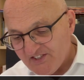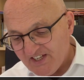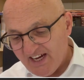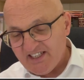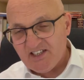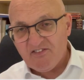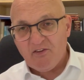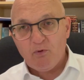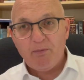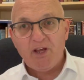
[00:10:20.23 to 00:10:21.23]
the idea that it
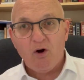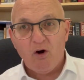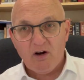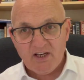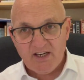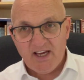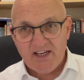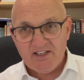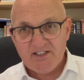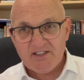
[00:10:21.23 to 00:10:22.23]
would be
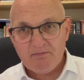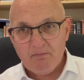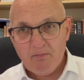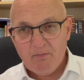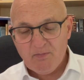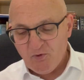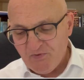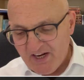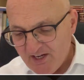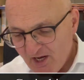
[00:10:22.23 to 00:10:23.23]
organised. You'll find